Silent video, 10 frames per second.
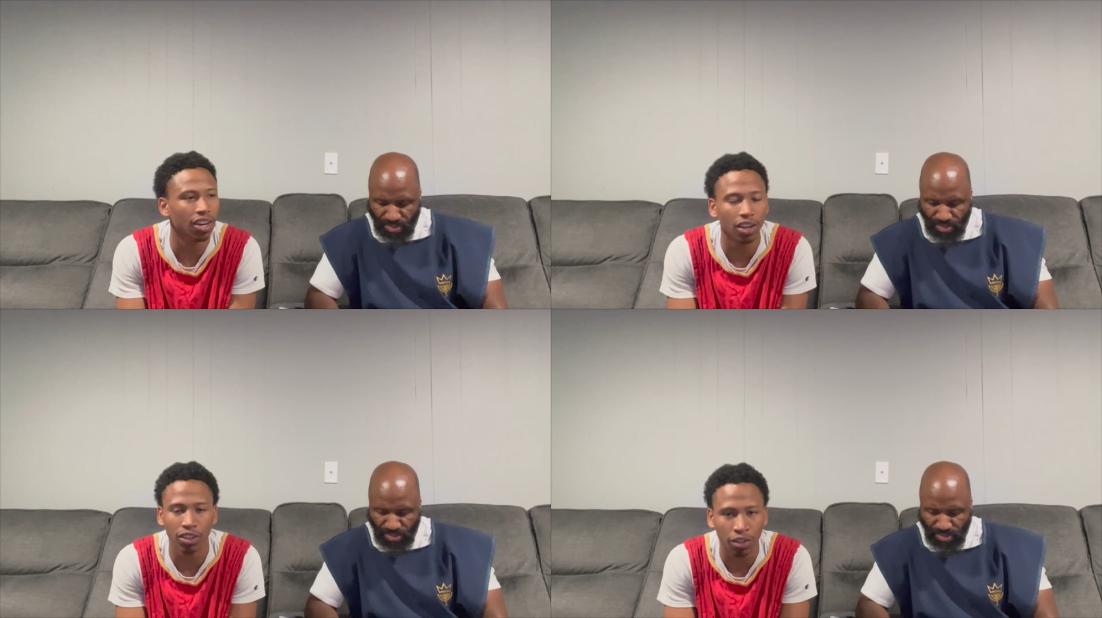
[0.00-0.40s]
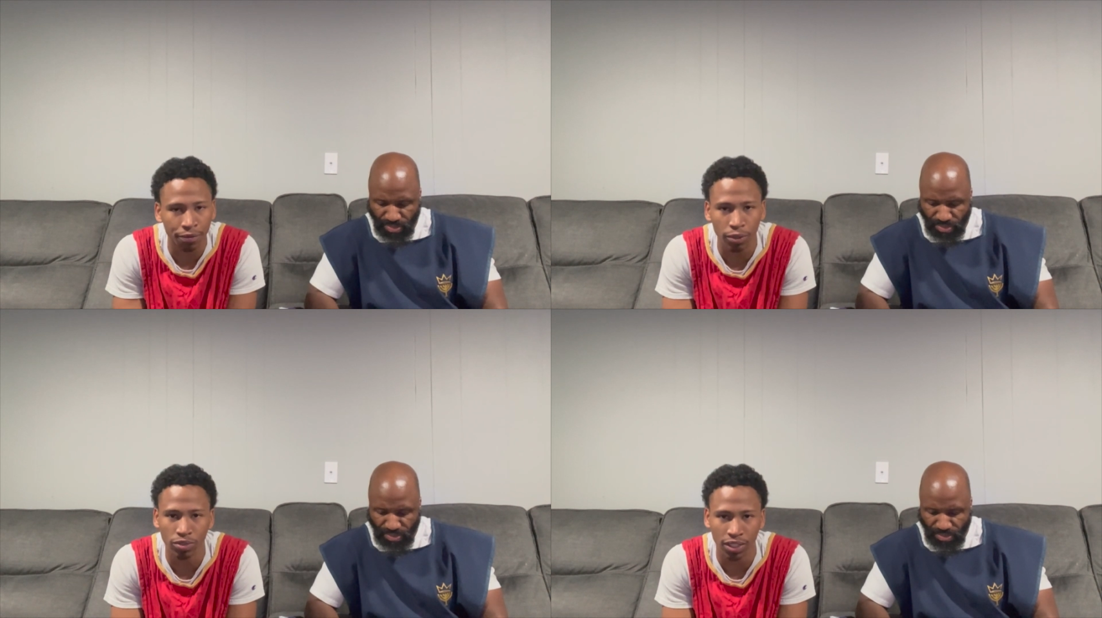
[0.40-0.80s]
Speaker 1: utter
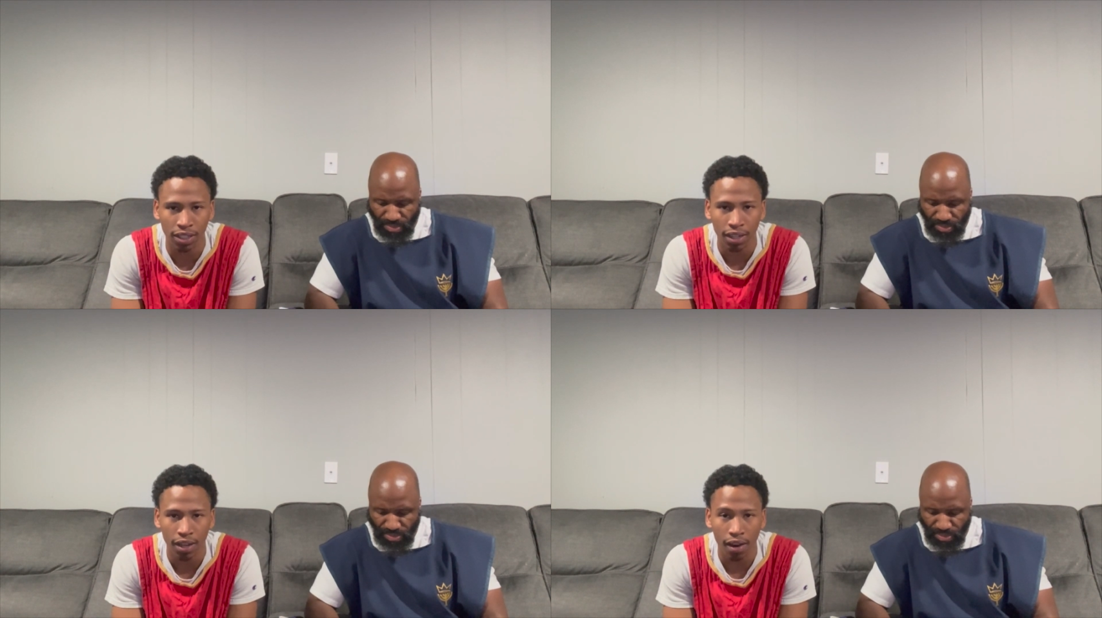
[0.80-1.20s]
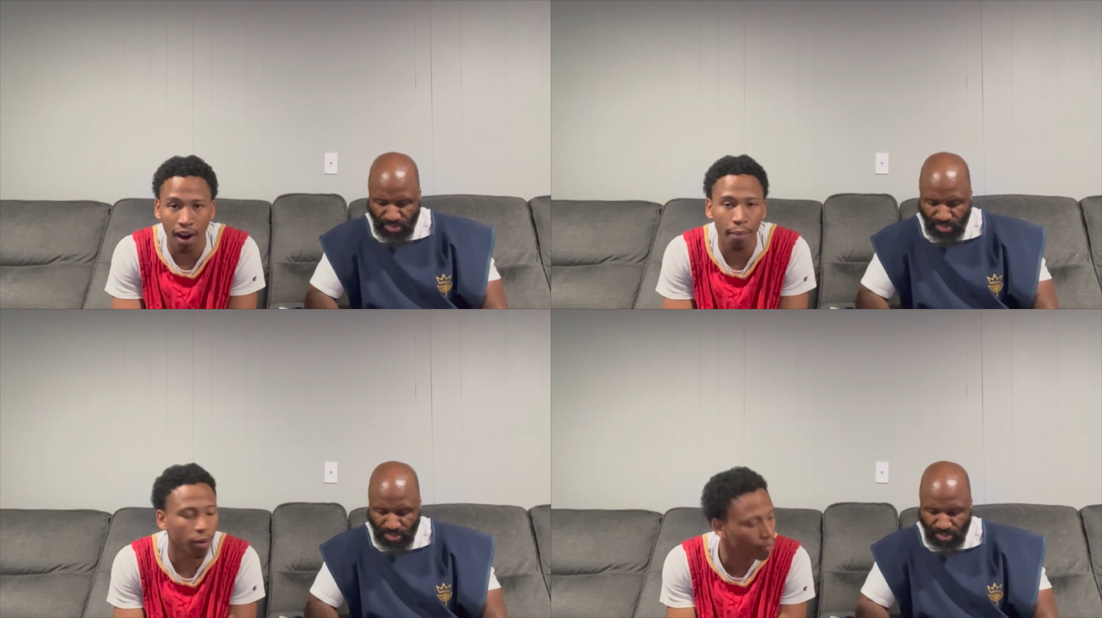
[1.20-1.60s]
confusion. All
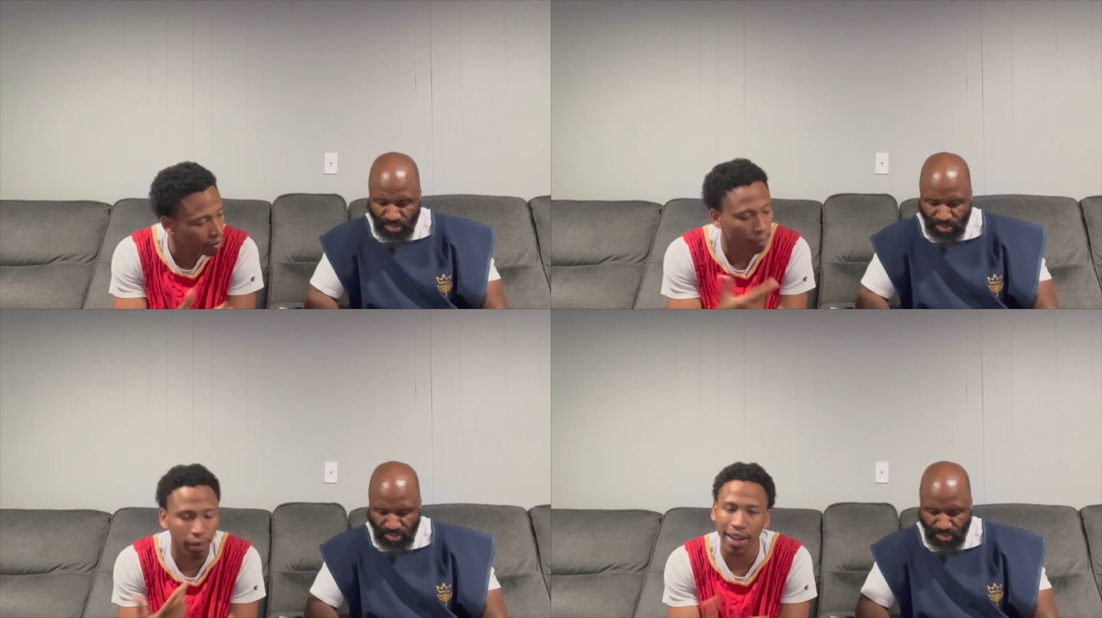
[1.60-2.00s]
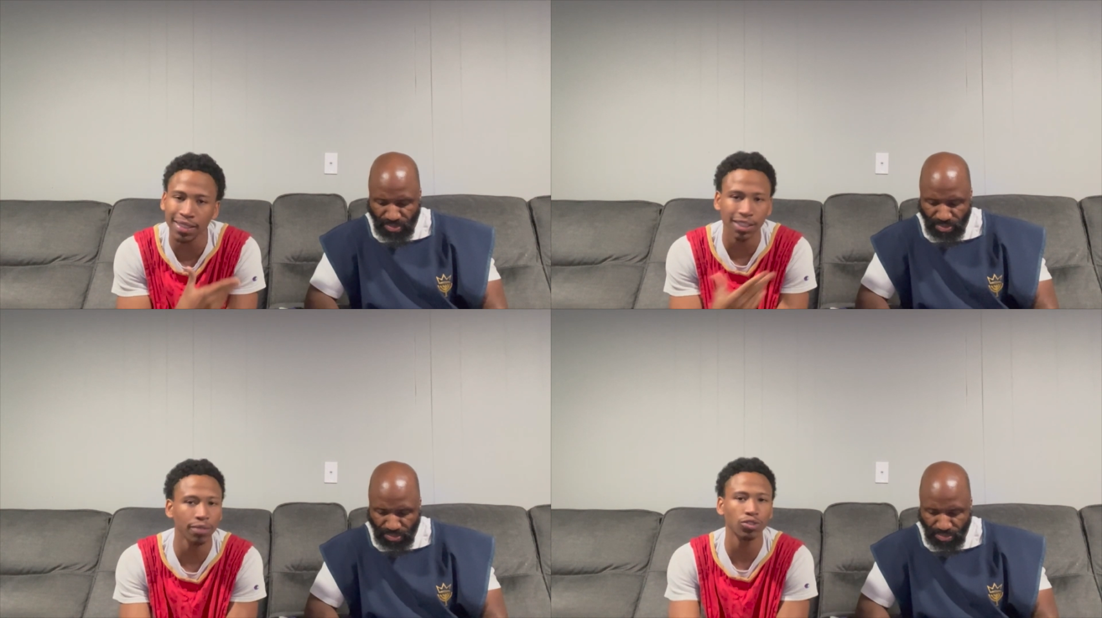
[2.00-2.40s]
right, but we're going to bring out
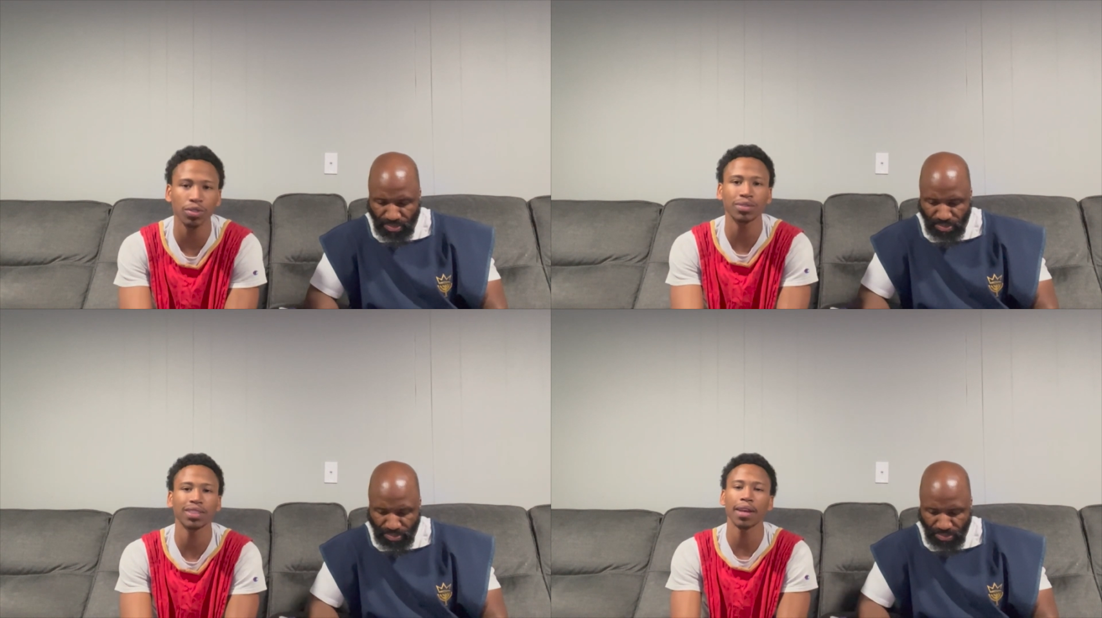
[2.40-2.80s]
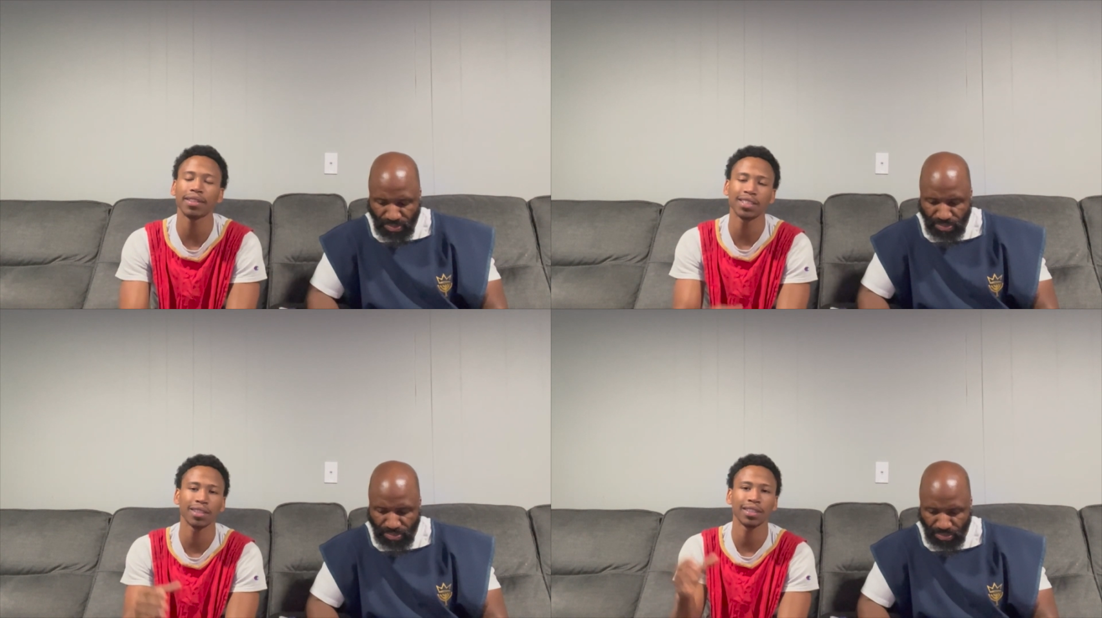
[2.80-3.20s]
several scriptures that
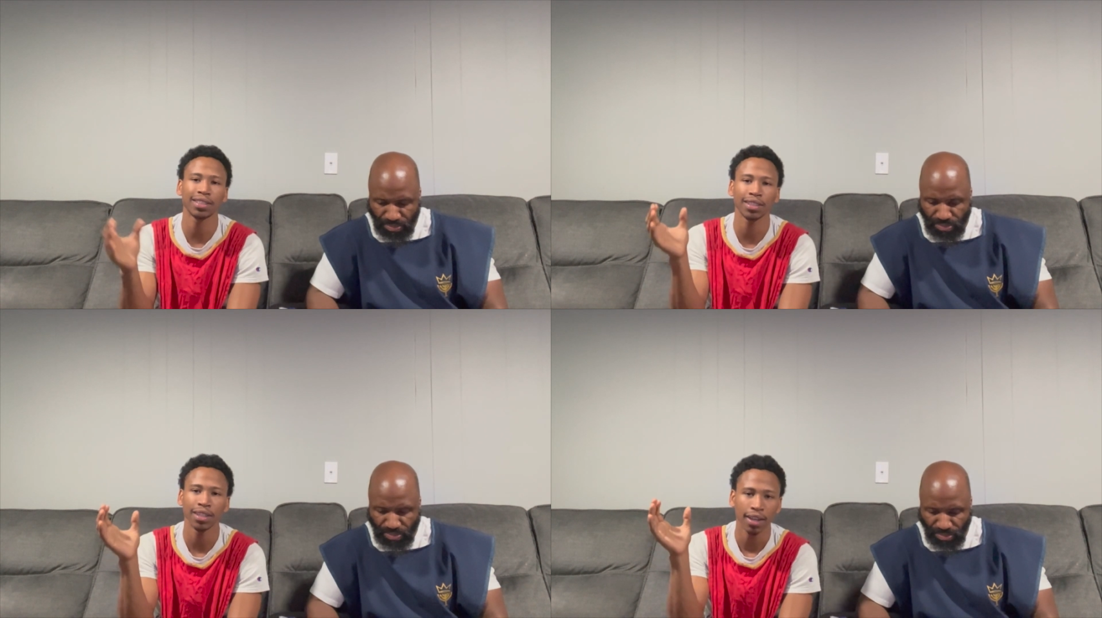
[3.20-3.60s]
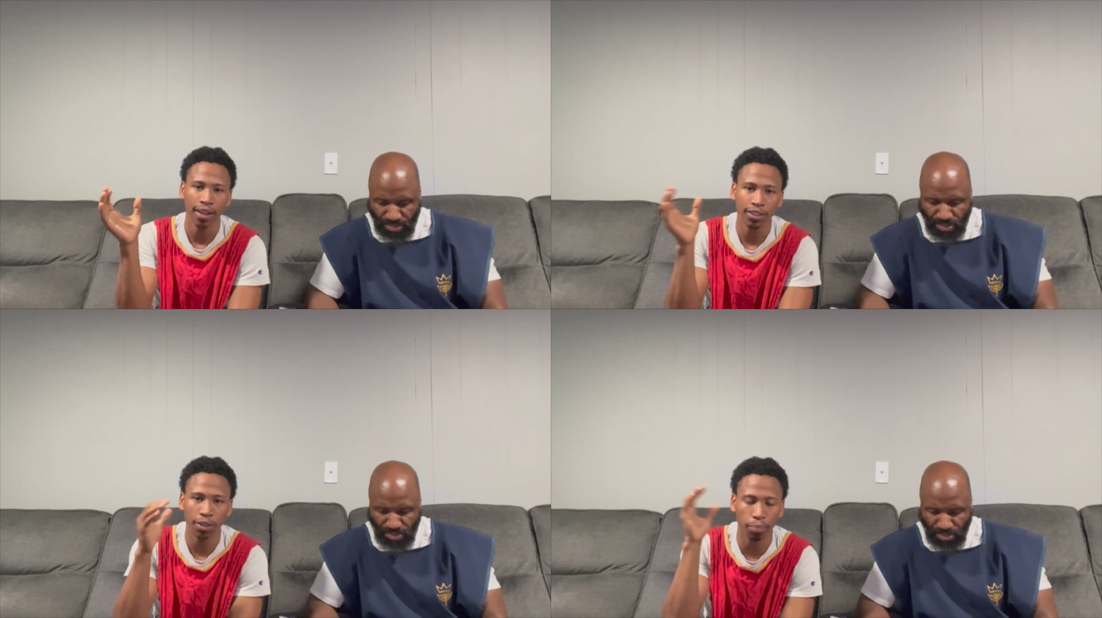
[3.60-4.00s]
to to
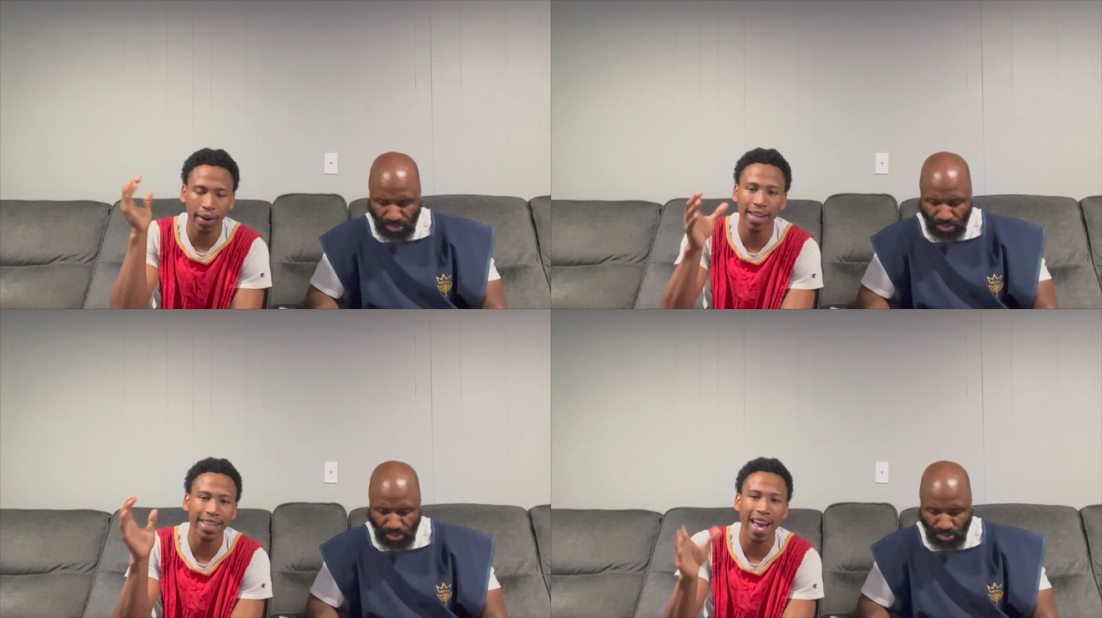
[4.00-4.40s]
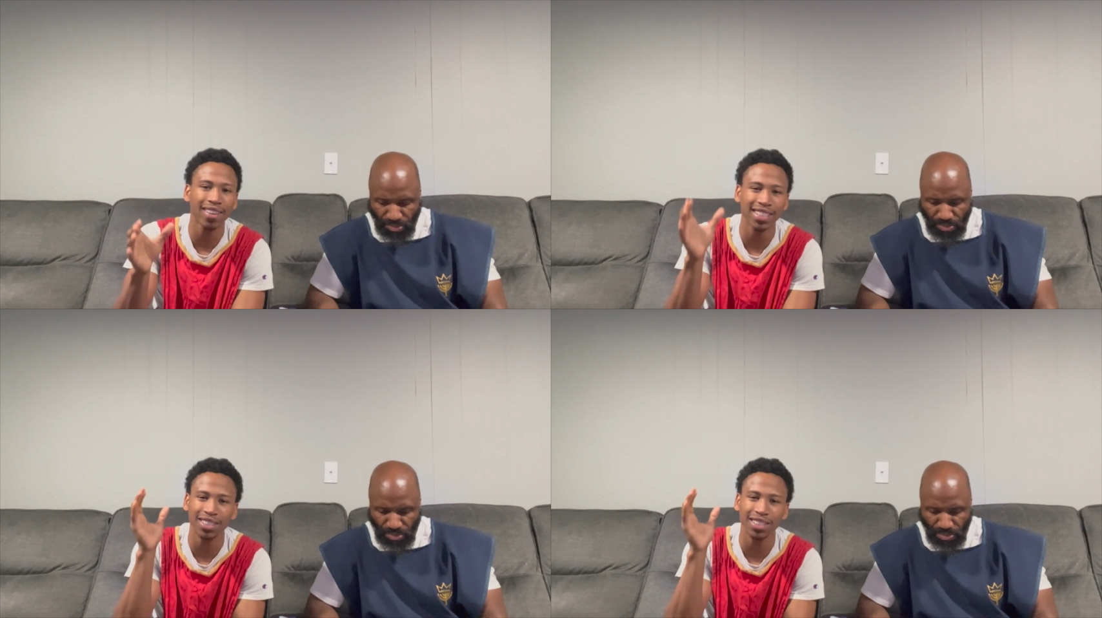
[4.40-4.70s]
to bring down this